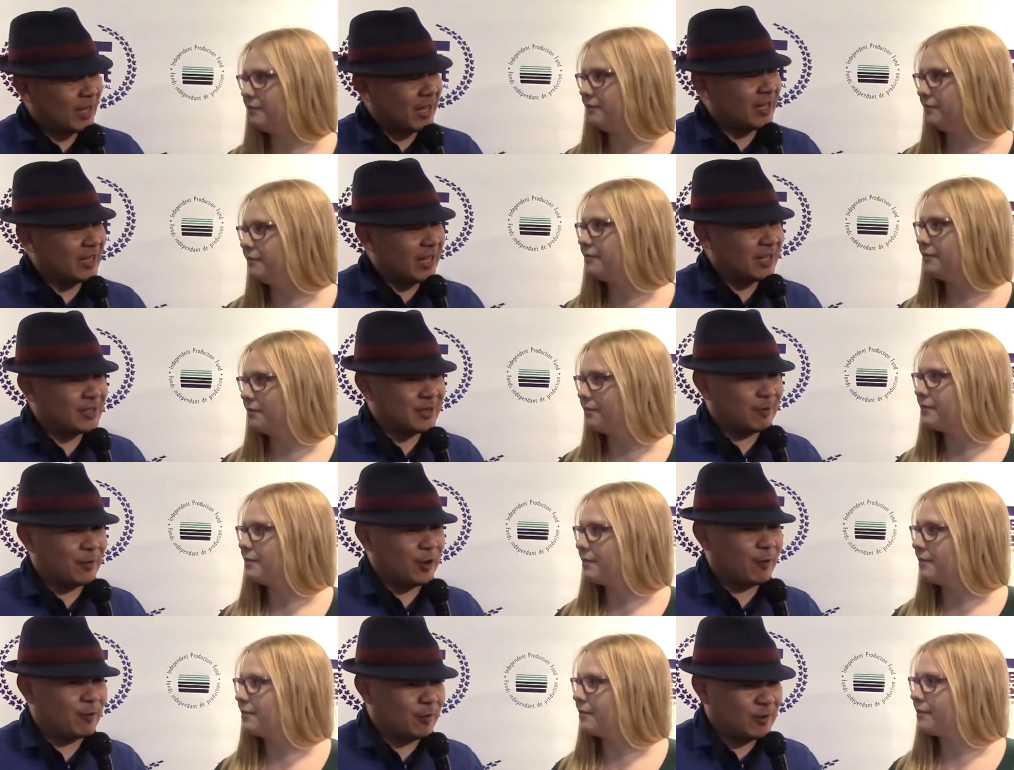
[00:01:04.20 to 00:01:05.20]
Speaker 1: and and some
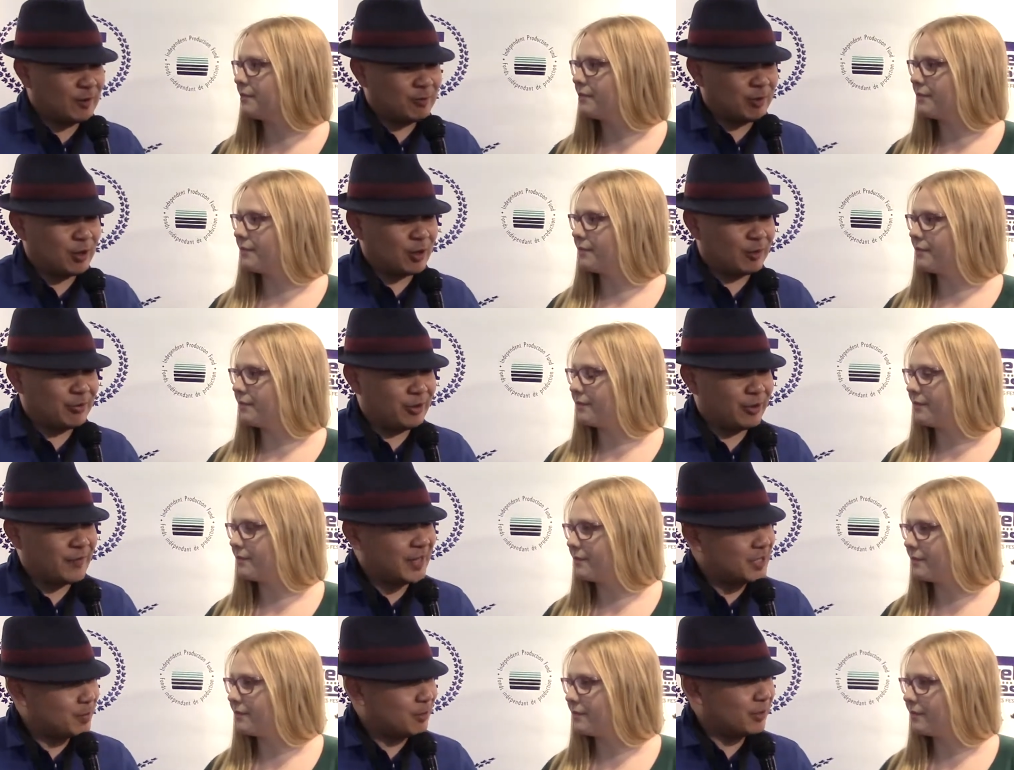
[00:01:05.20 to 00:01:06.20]
you know pure pure
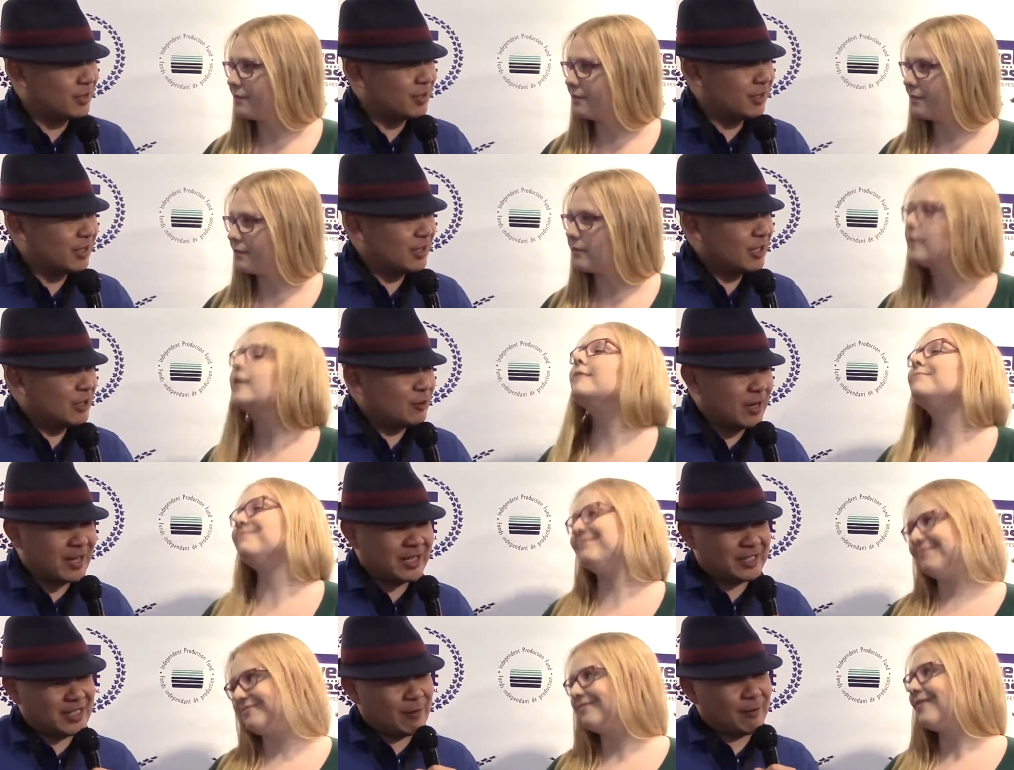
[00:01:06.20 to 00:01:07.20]
vegetables.
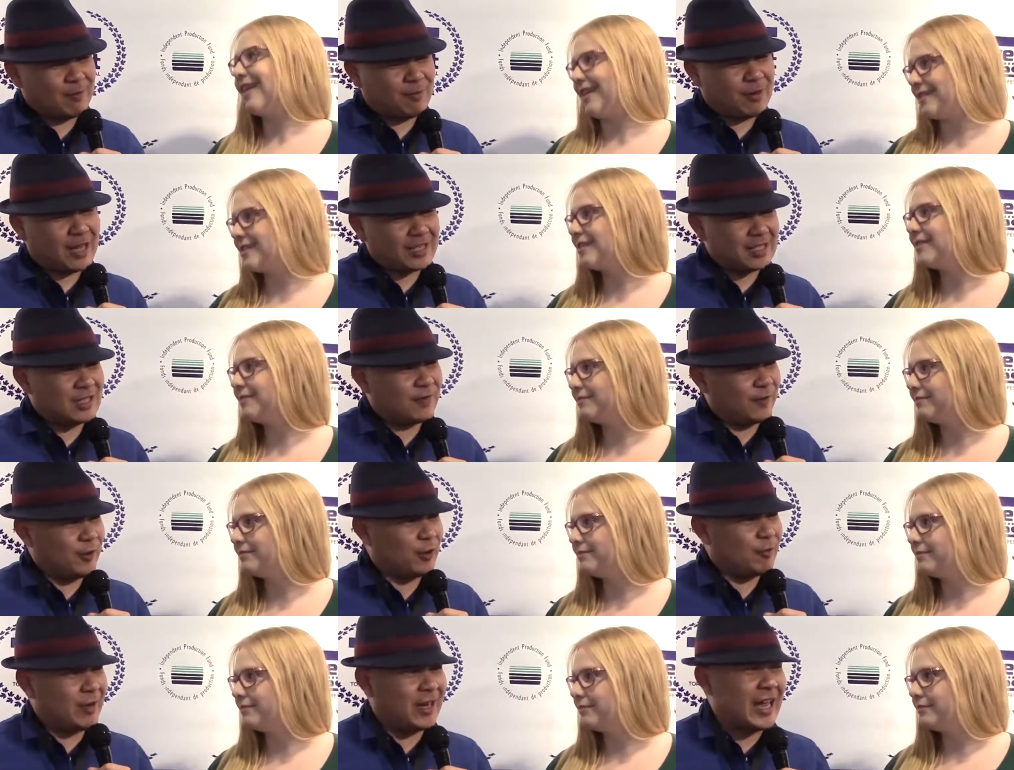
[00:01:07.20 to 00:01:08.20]
Trying to stay away from processed
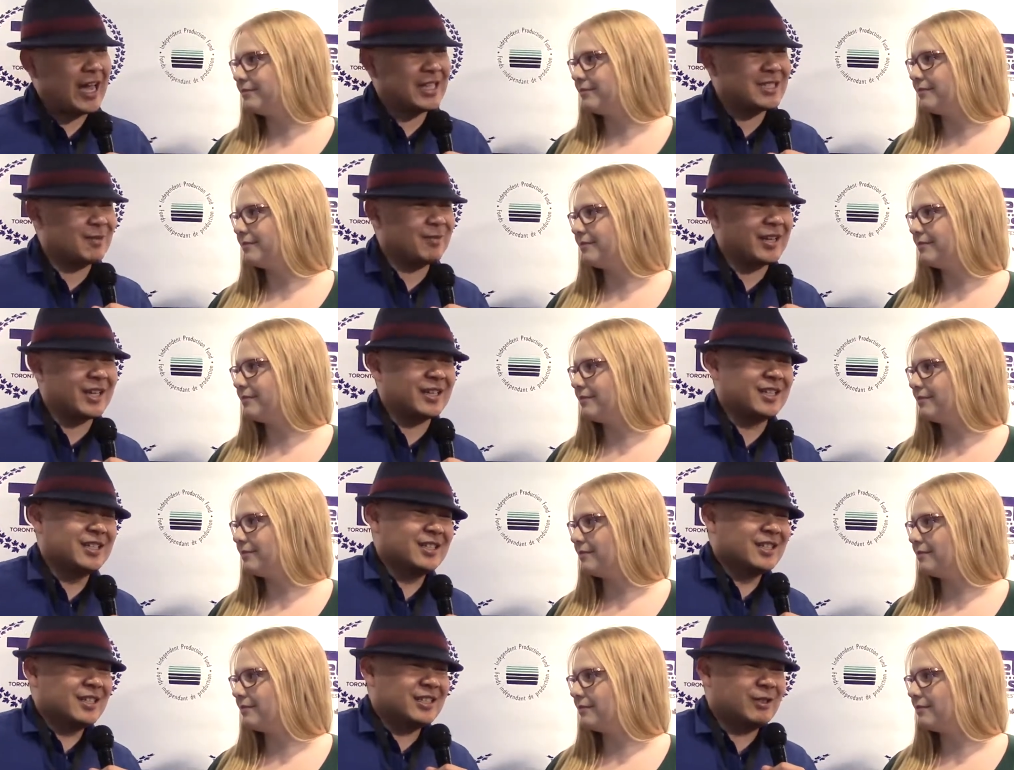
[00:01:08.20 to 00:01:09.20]
food, but I had some like
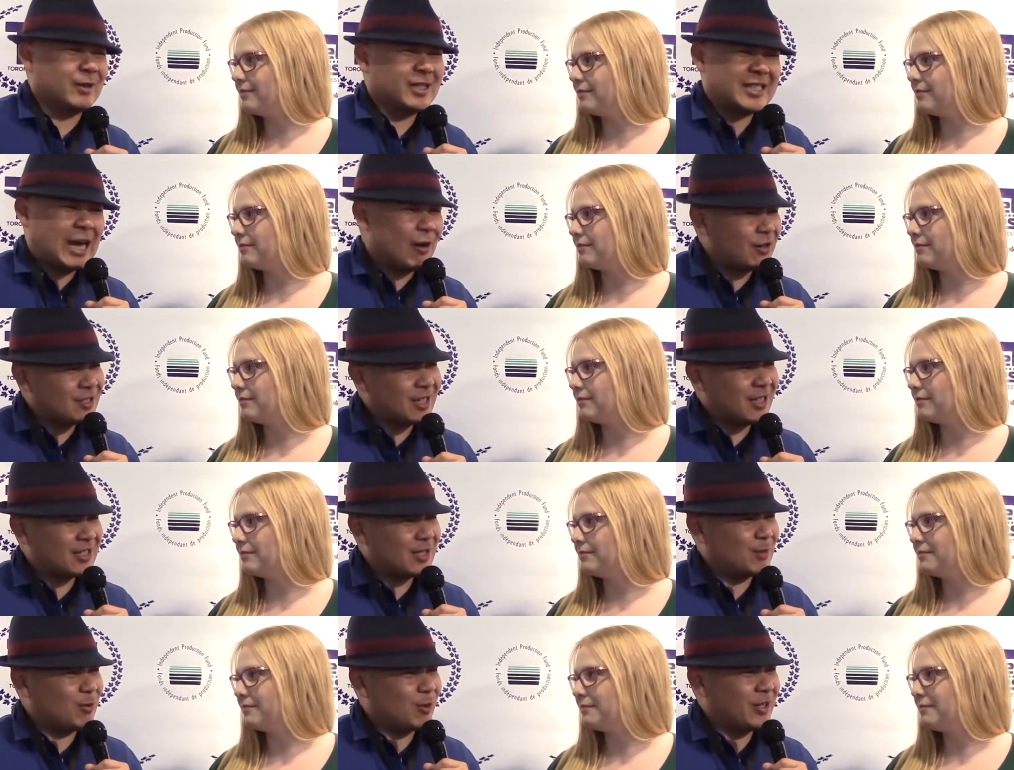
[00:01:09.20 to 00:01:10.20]
sweet and sour
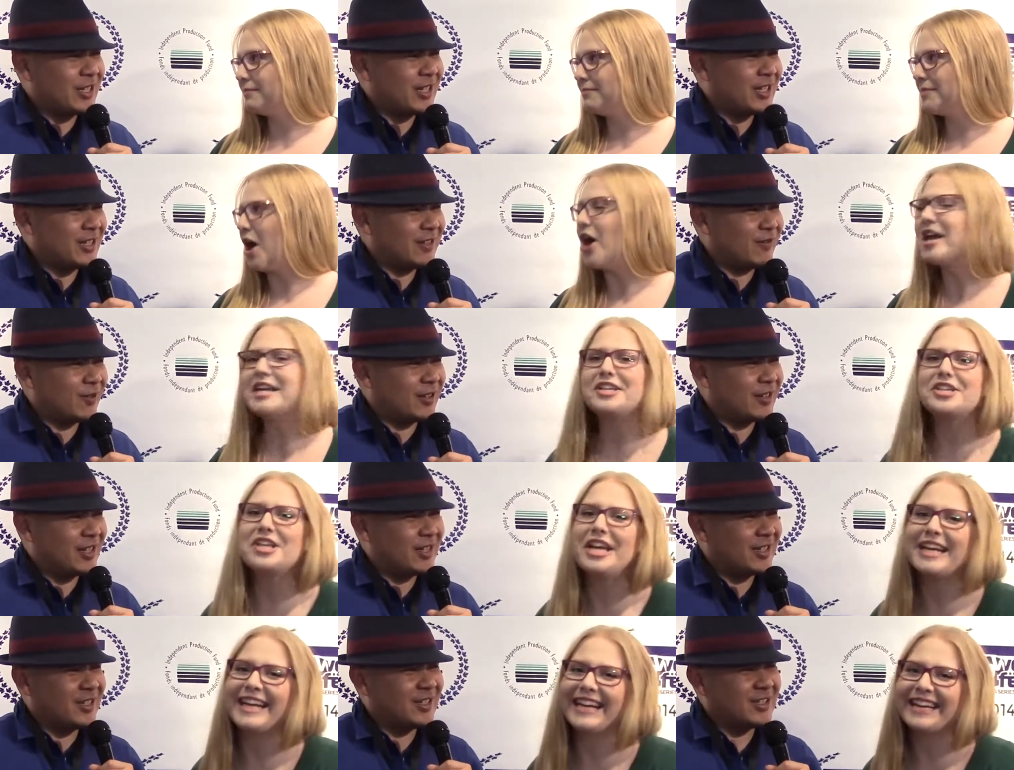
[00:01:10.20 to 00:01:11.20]
sauce this morning. He
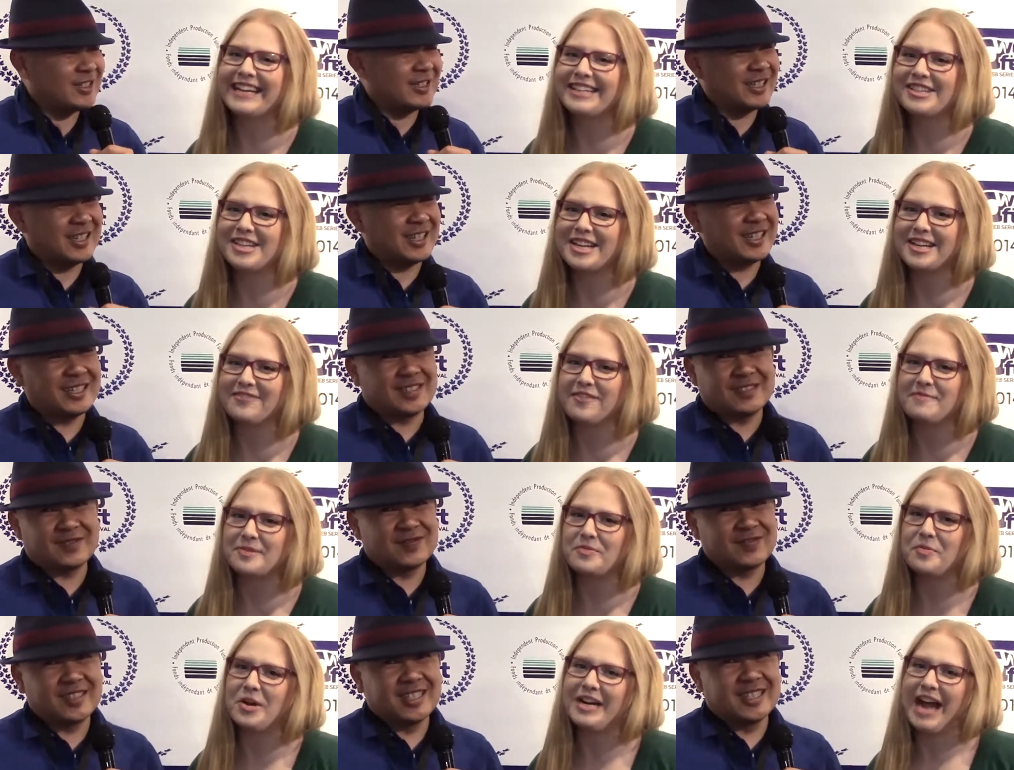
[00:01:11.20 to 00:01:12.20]
cheated. Lunch. He yeah. cheated from
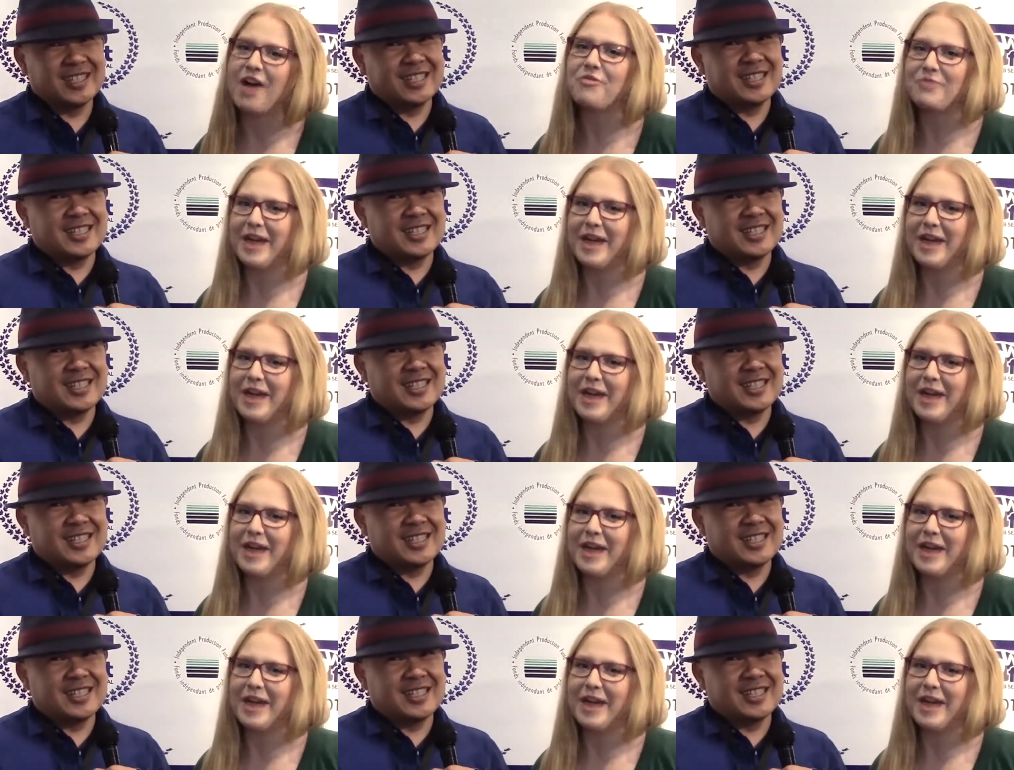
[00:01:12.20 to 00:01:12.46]
his workout